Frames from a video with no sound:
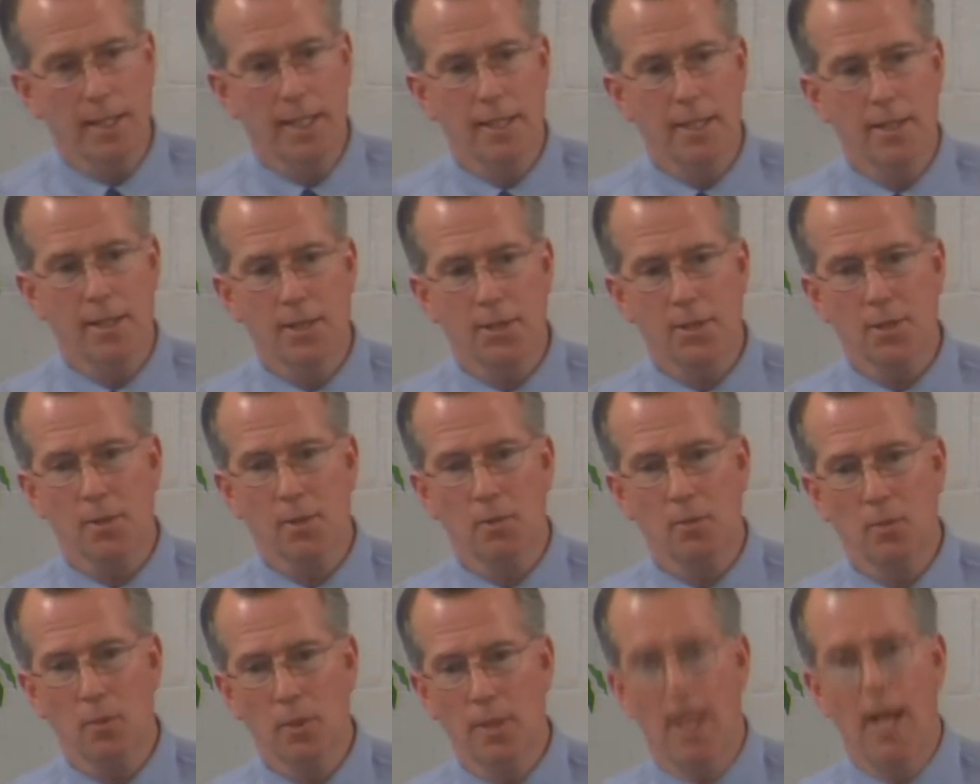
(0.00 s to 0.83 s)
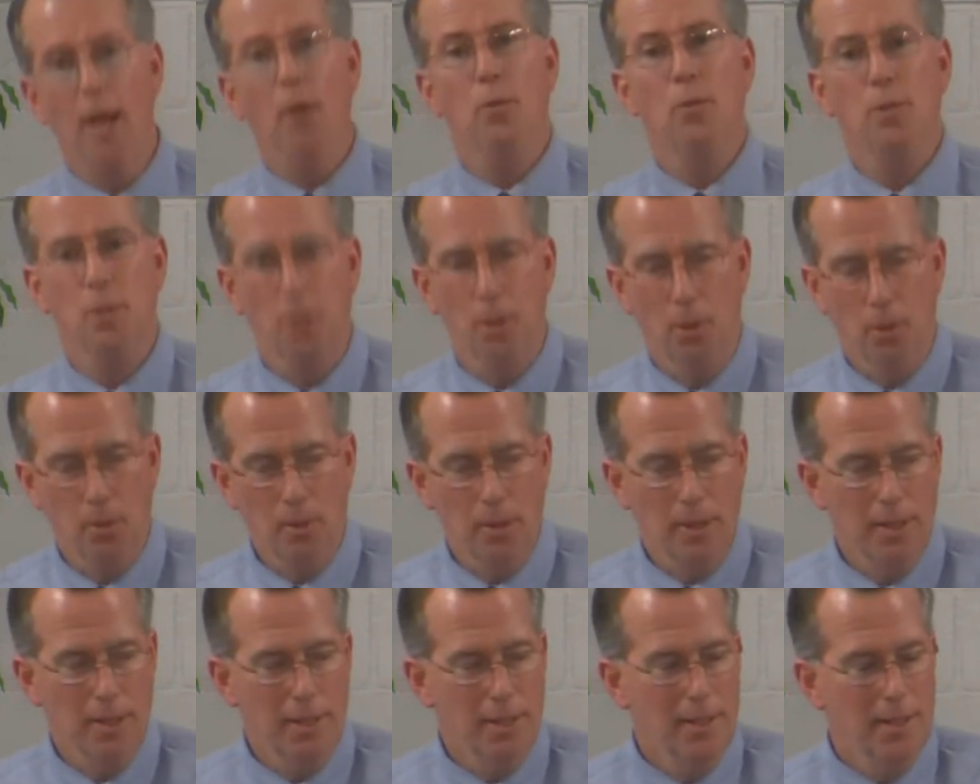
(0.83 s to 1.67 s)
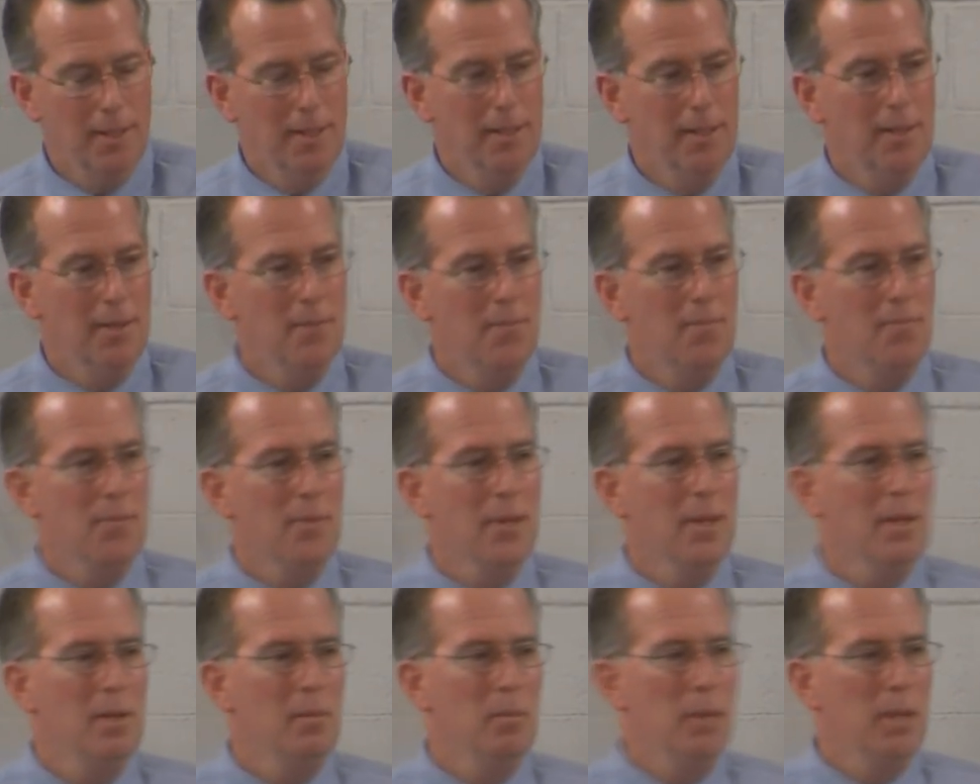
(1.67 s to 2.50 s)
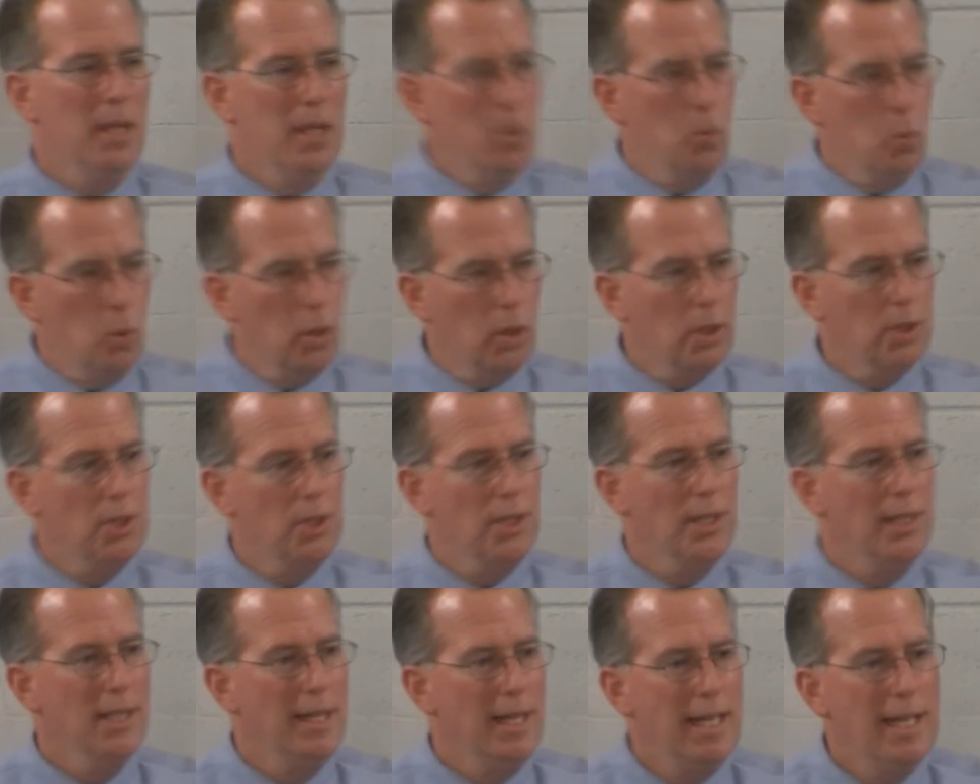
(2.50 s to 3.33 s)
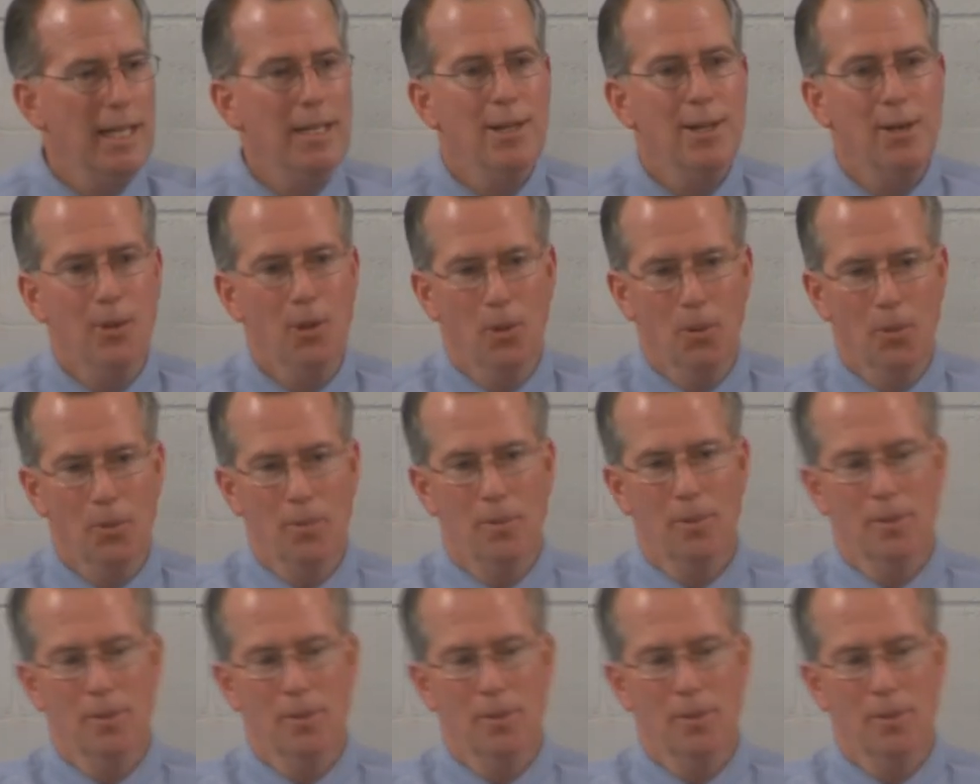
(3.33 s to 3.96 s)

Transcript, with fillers: He does it without you, but He works it in you.